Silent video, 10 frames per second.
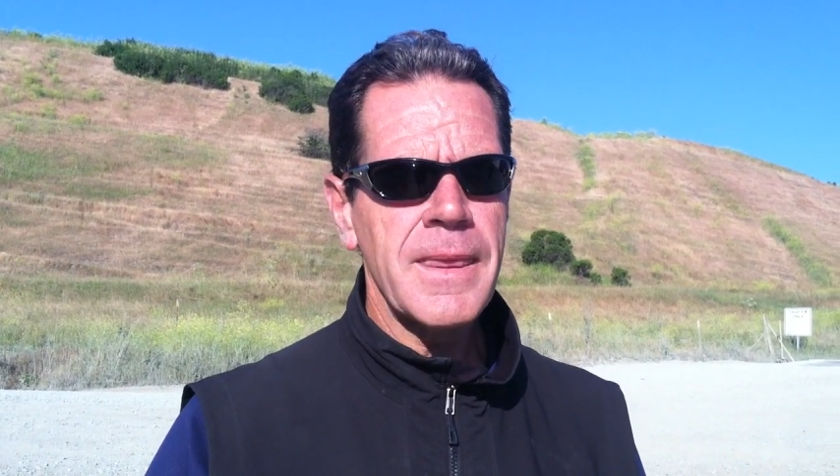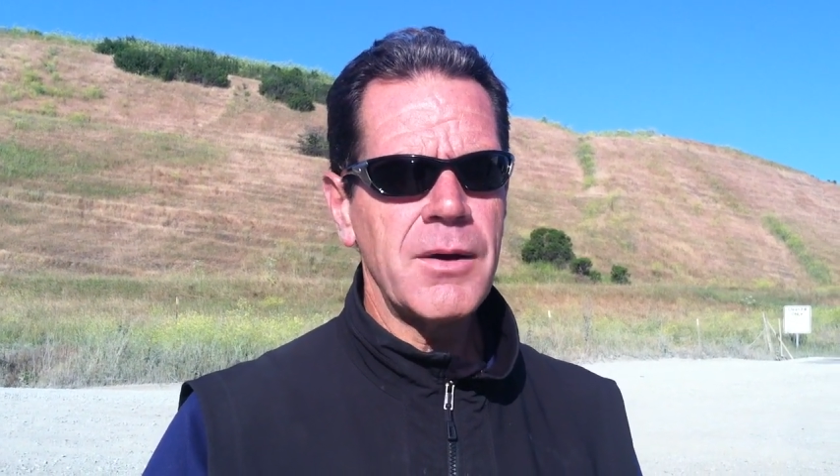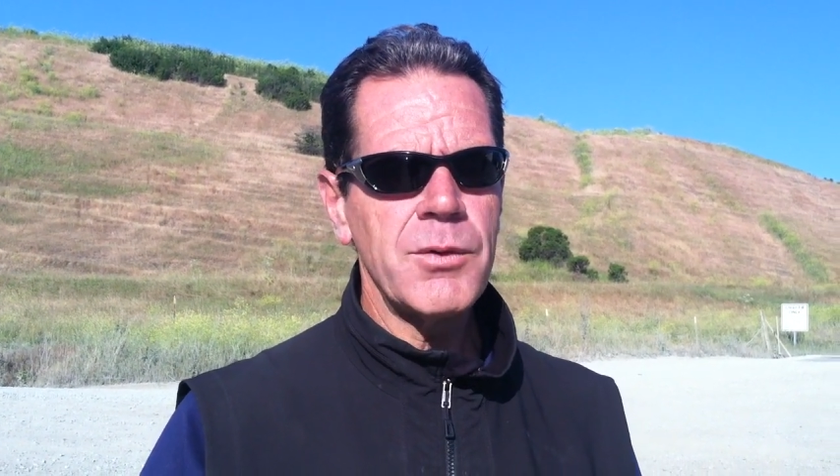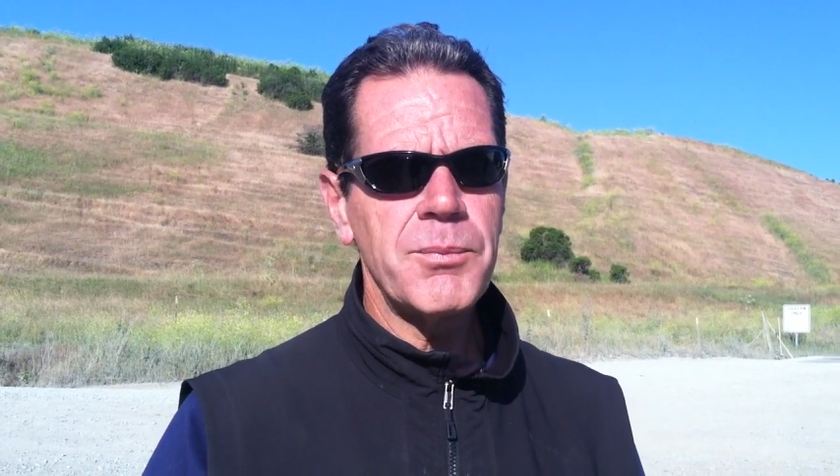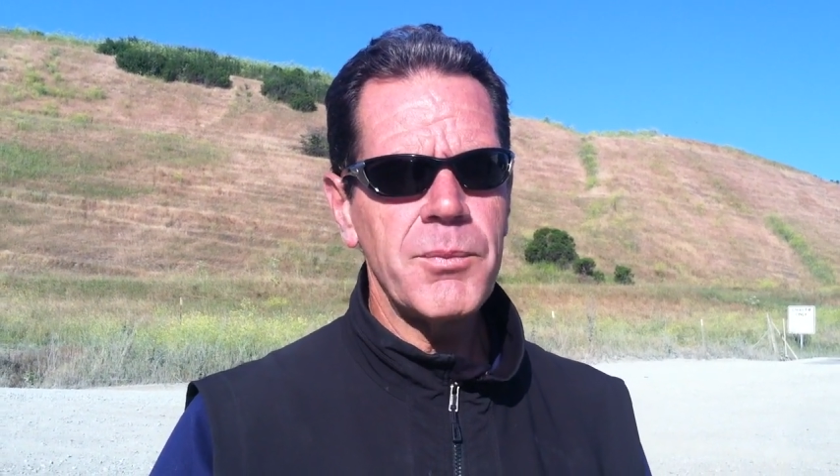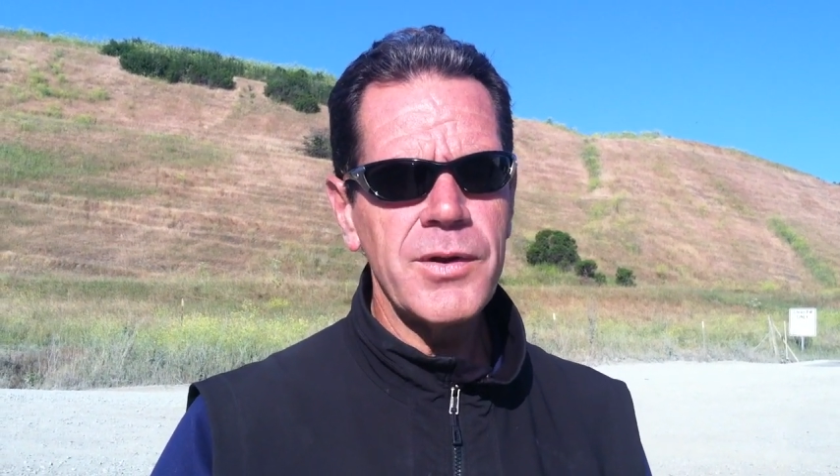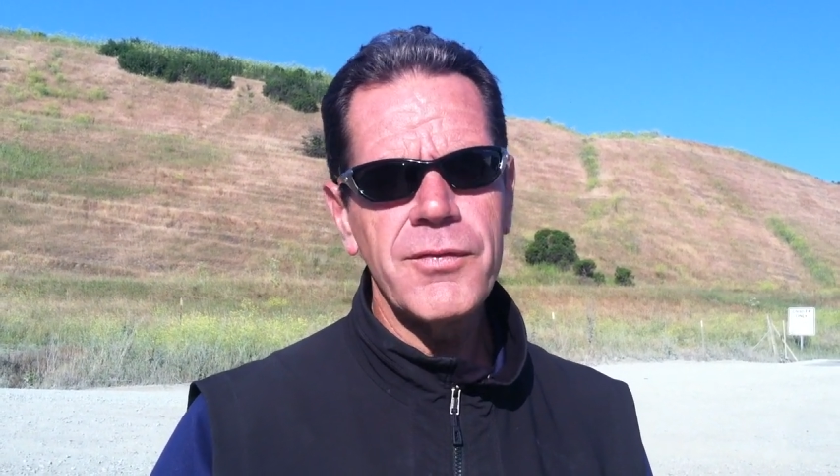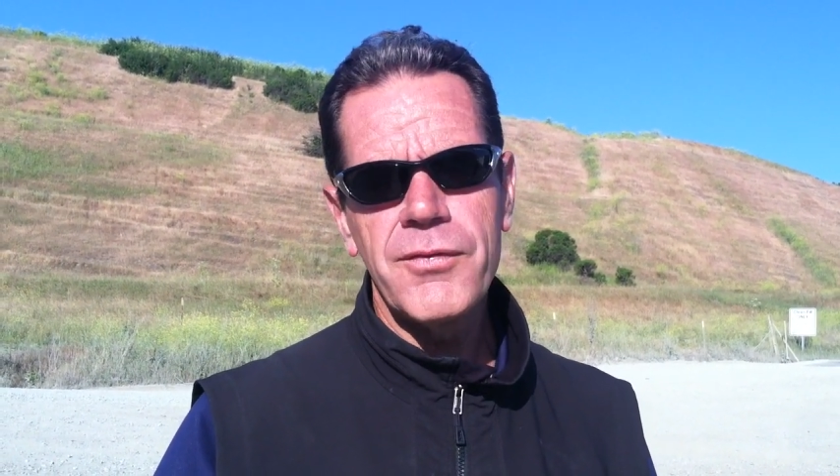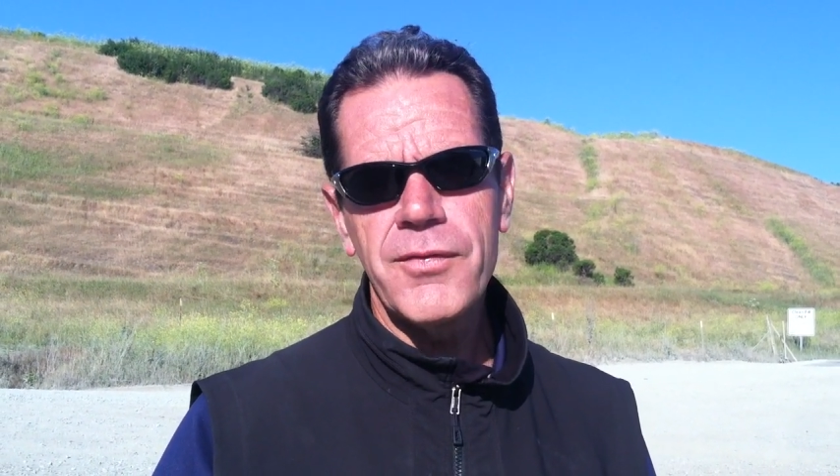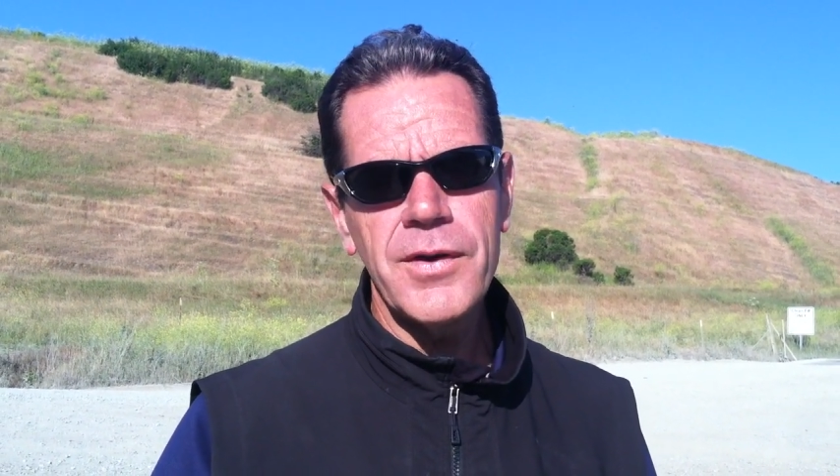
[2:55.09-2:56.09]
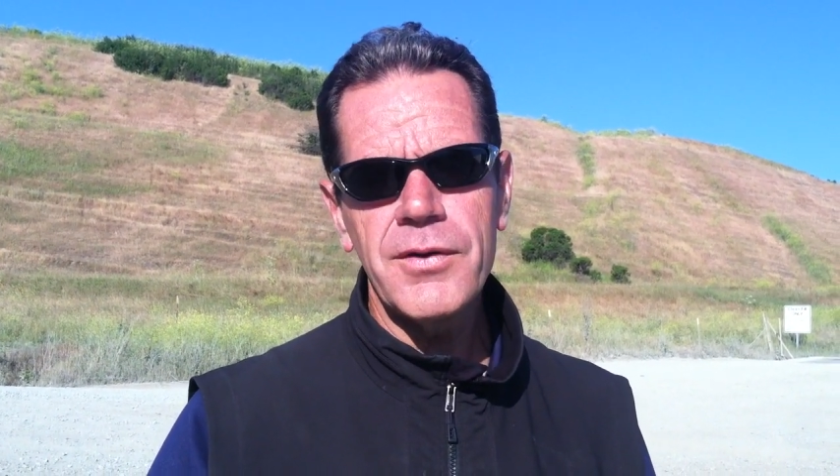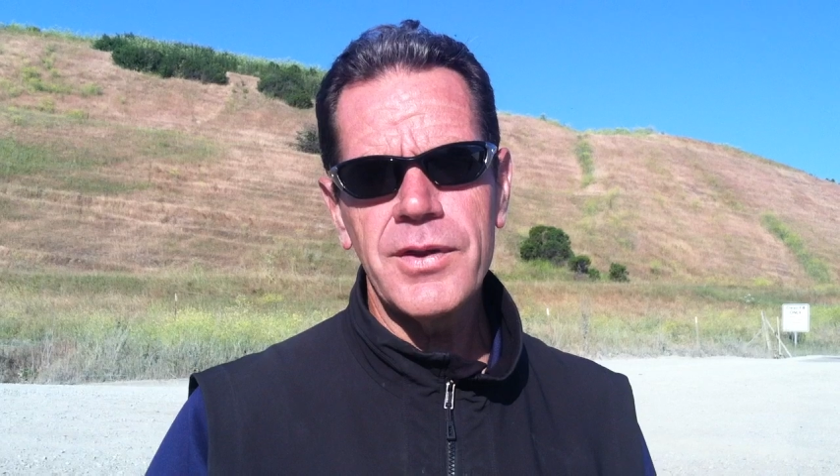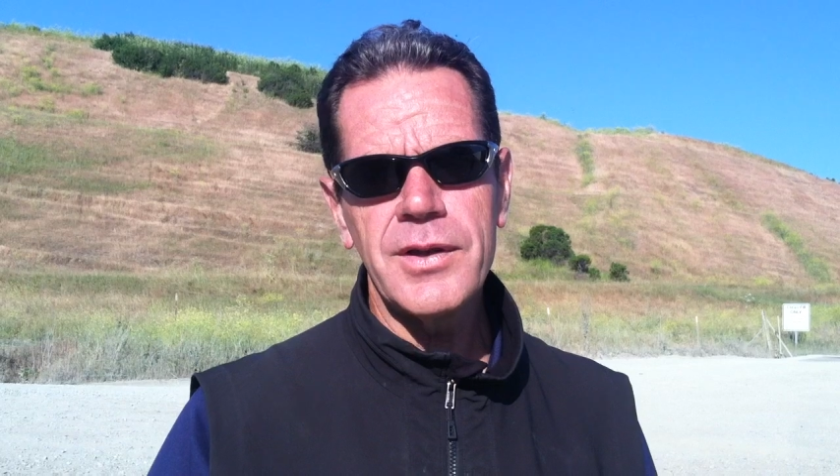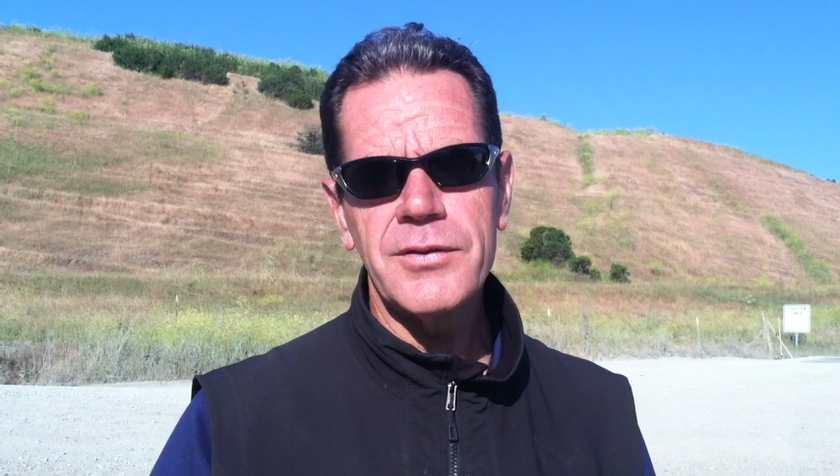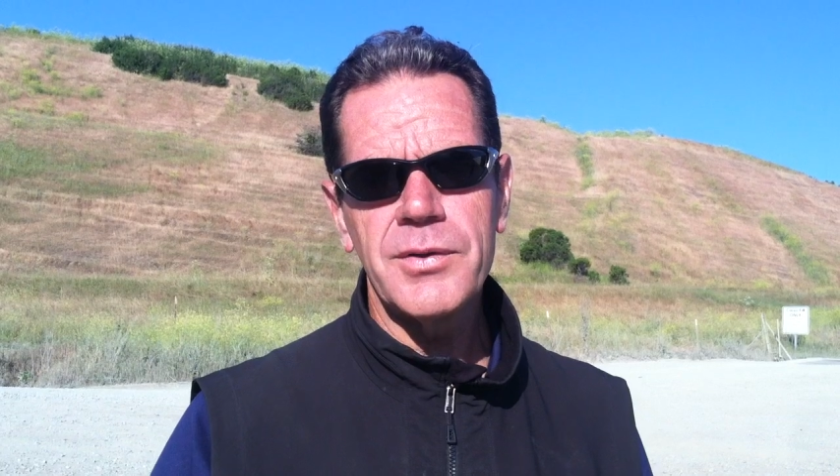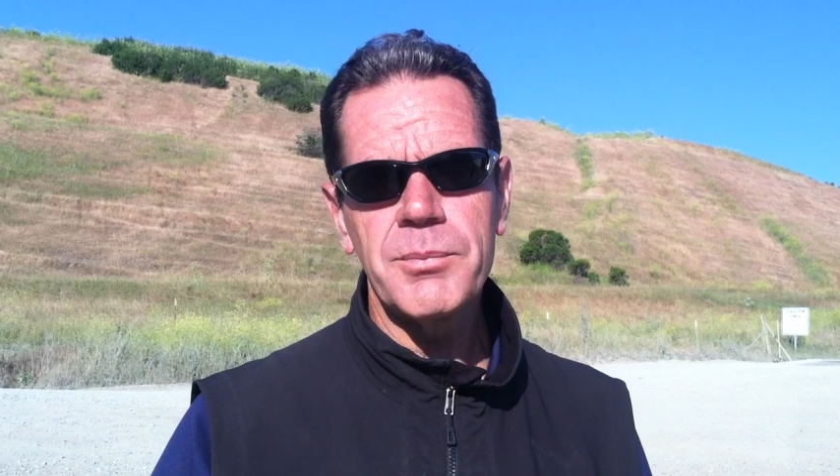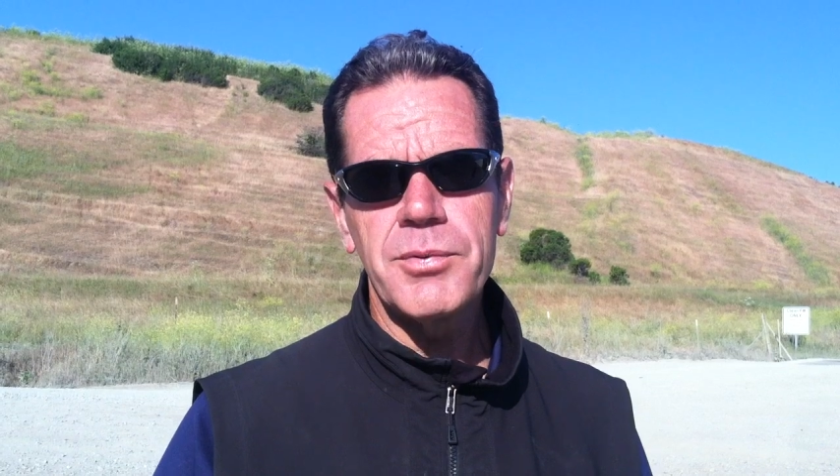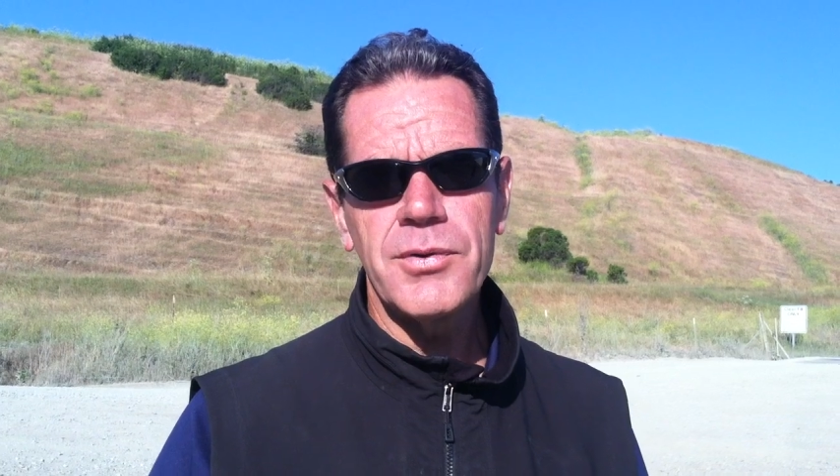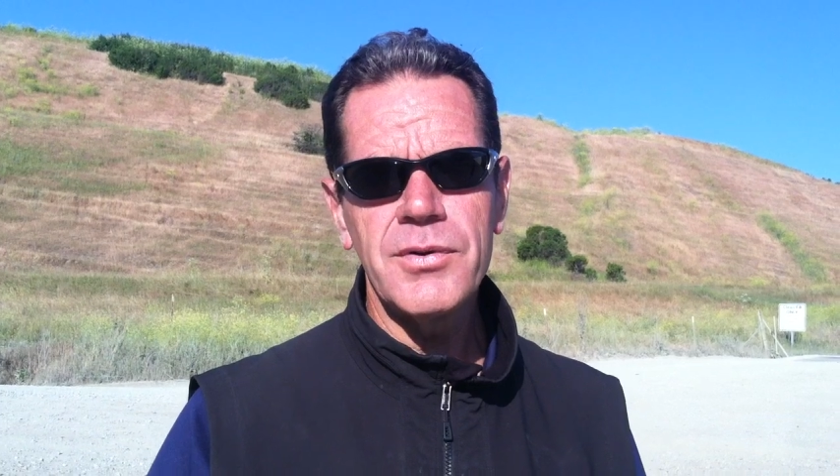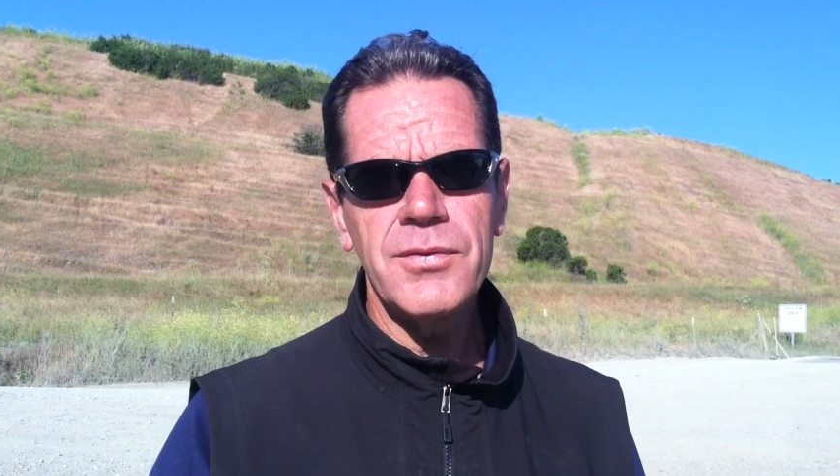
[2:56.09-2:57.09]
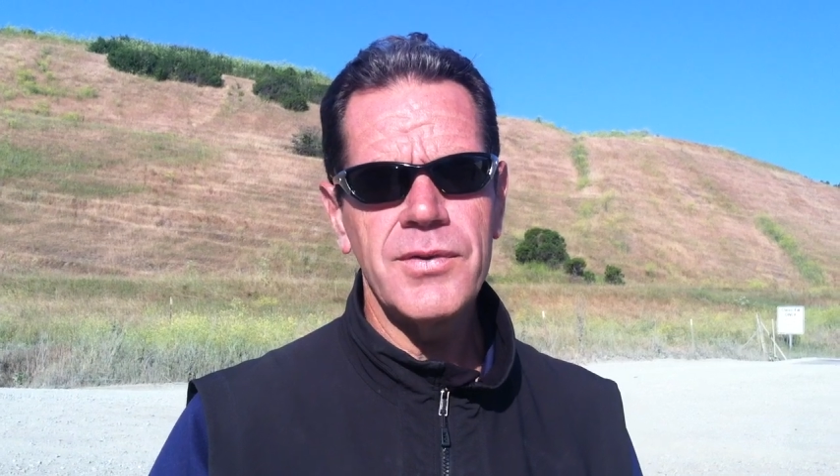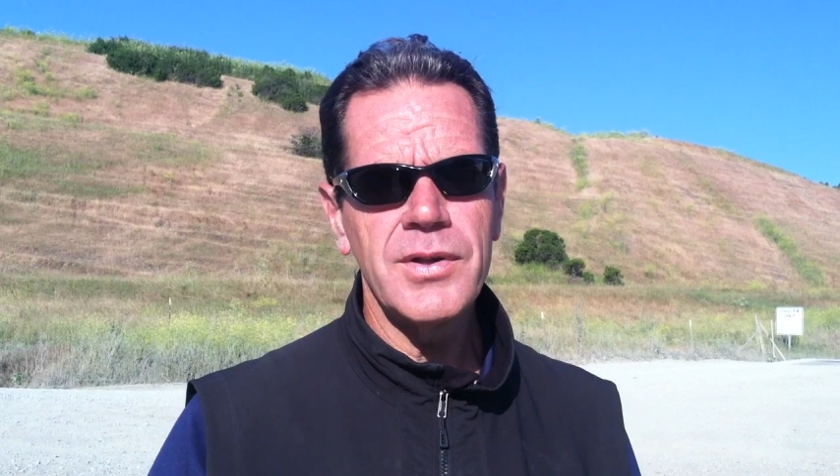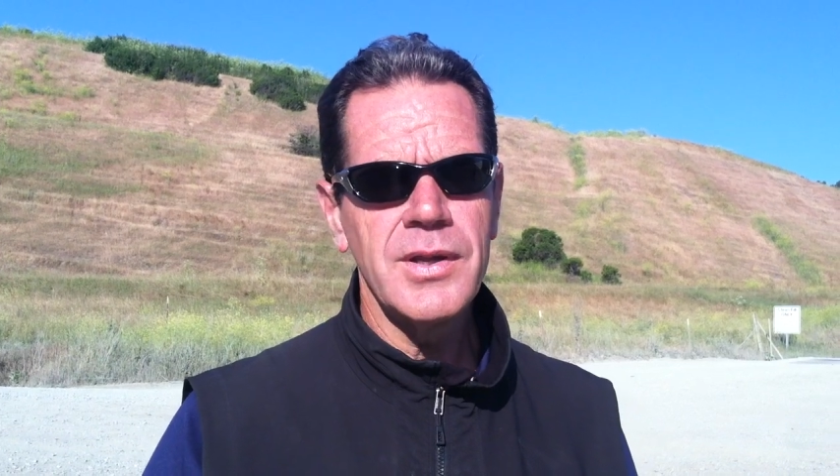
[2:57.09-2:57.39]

We we feel that it's improved,